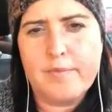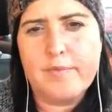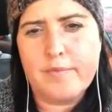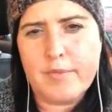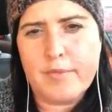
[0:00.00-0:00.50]

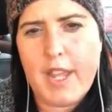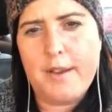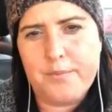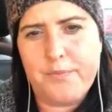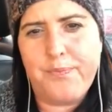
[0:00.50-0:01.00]
Yeah.
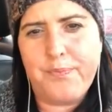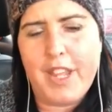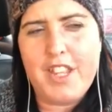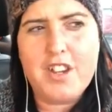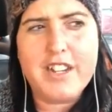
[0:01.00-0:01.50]
And
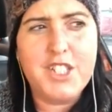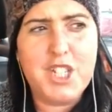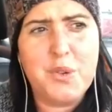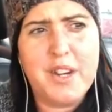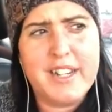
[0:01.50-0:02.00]
you can do
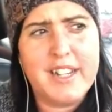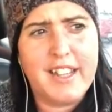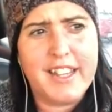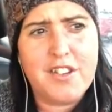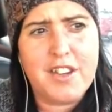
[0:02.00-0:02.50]

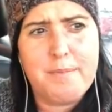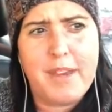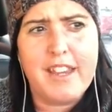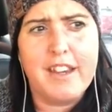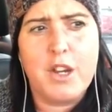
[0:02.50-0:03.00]
you can make
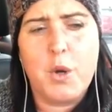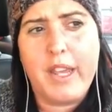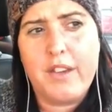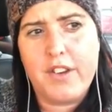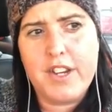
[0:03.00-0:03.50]
it quick
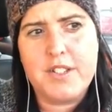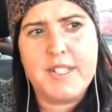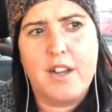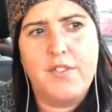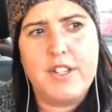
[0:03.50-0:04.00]
for
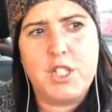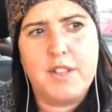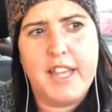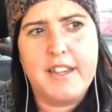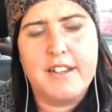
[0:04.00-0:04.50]
yourself and do
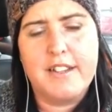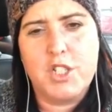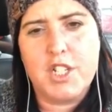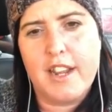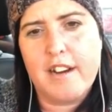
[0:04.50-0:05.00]
like a
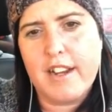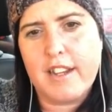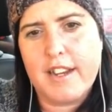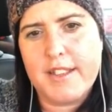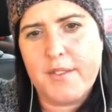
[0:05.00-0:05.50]
generic
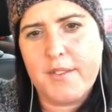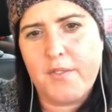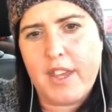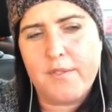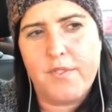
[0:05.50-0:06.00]
kind of
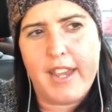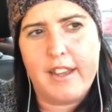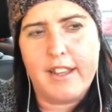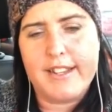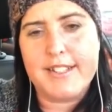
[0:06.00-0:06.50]

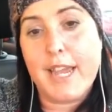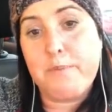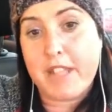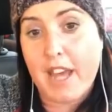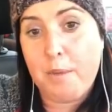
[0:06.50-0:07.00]
invite, like
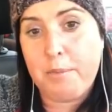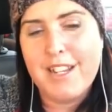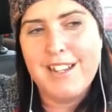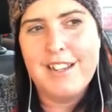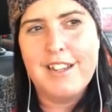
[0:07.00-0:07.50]
type it up
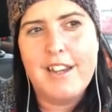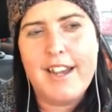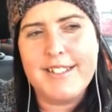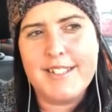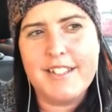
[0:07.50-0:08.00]

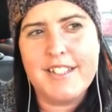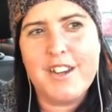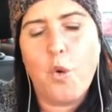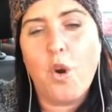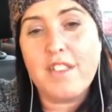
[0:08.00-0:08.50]
and send
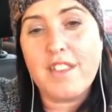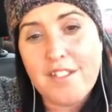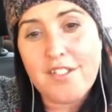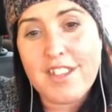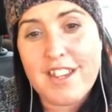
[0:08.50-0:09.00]
it. Or the
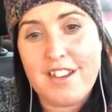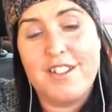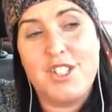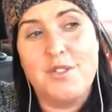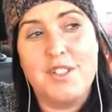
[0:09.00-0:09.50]
other thing you
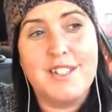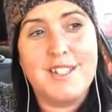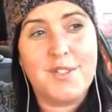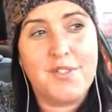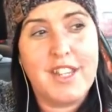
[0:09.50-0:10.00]
can do, and this
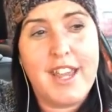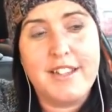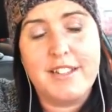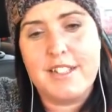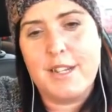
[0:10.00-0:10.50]
is a really
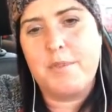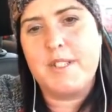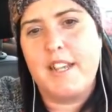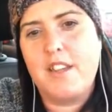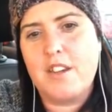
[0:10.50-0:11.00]
handy tip, is
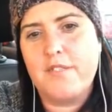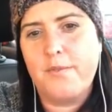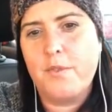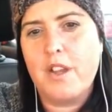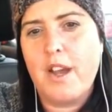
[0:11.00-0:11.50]
that you can
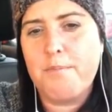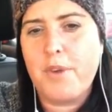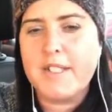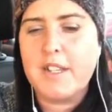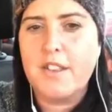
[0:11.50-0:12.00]

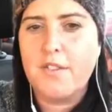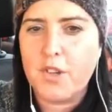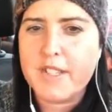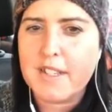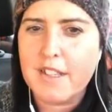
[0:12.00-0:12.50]
press on the
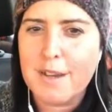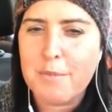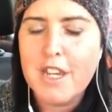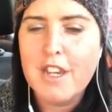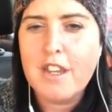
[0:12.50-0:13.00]
voice clip.
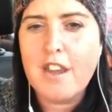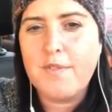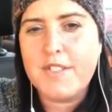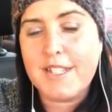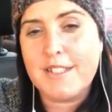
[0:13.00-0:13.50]
You have
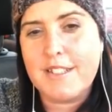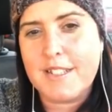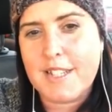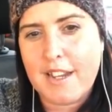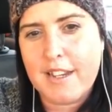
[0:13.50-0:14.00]
60
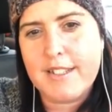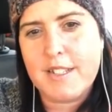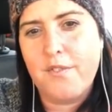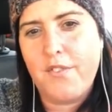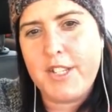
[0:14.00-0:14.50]
seconds
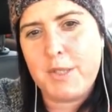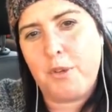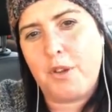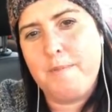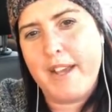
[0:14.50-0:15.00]
on Facebook
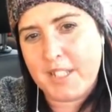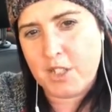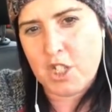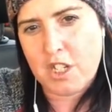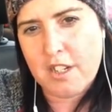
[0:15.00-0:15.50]
Messenger